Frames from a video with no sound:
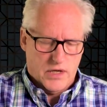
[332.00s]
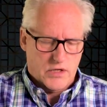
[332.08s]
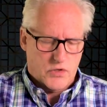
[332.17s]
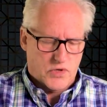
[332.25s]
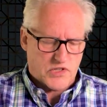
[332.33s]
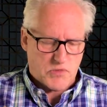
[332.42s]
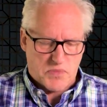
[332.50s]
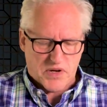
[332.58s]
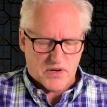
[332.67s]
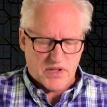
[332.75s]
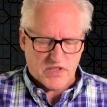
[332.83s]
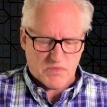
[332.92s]
To
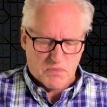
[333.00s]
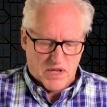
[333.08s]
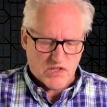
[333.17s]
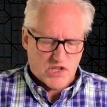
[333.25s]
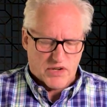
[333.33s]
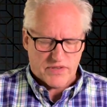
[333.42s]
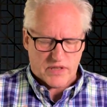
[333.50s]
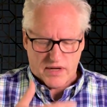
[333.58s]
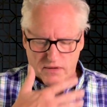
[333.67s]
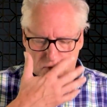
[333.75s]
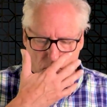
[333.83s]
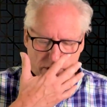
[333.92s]
experience much of it,
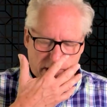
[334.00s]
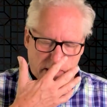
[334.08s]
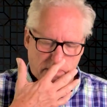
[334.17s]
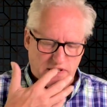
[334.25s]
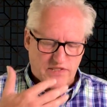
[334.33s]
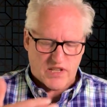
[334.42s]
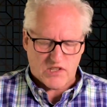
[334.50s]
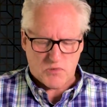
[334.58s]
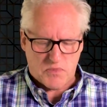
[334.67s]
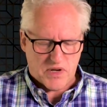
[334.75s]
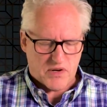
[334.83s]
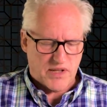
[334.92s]
therefore, they must
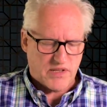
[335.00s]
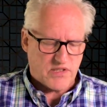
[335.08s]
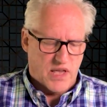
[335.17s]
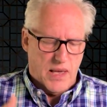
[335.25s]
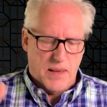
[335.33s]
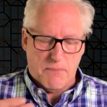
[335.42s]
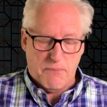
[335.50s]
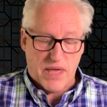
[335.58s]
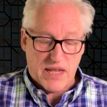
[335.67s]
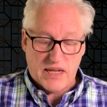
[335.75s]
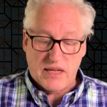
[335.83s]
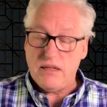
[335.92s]
experience
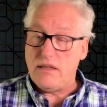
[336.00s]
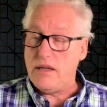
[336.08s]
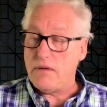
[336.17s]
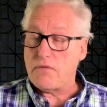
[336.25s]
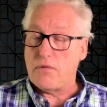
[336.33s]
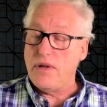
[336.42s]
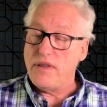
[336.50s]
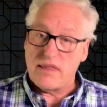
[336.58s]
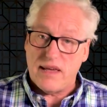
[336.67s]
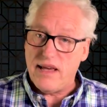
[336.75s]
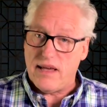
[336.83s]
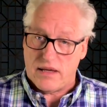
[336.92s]
many different
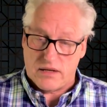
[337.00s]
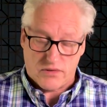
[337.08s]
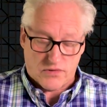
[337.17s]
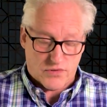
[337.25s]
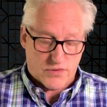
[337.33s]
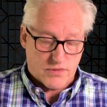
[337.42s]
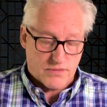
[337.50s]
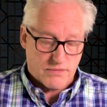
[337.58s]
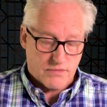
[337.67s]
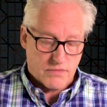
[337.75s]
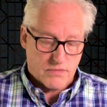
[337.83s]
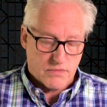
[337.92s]
things.
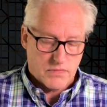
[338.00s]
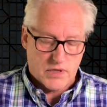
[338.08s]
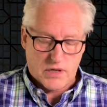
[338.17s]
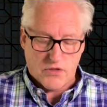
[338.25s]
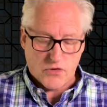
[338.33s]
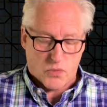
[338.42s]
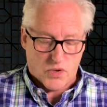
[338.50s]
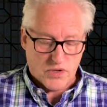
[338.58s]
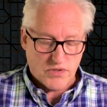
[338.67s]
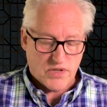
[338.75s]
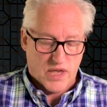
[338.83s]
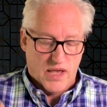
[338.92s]
In other
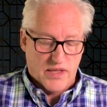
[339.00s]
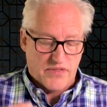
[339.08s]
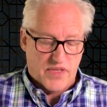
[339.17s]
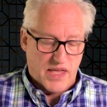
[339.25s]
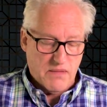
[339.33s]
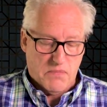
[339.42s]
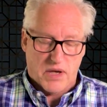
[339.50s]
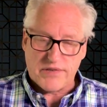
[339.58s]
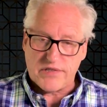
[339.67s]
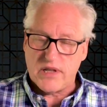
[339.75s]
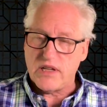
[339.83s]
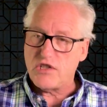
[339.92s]
words, they
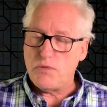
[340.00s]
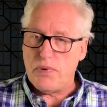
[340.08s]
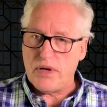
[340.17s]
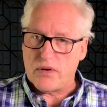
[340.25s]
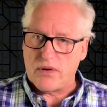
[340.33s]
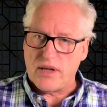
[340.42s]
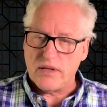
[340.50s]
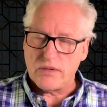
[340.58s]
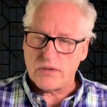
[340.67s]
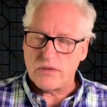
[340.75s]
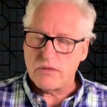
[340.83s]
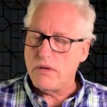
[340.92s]
must
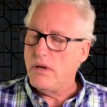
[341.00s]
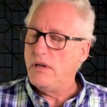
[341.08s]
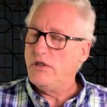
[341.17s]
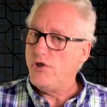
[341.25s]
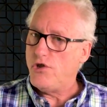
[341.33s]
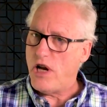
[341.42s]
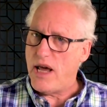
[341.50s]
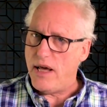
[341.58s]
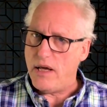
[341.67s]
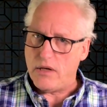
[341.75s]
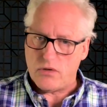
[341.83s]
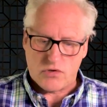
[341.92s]
experience
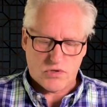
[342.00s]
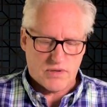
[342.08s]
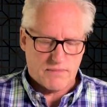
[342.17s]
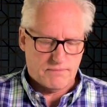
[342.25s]
change.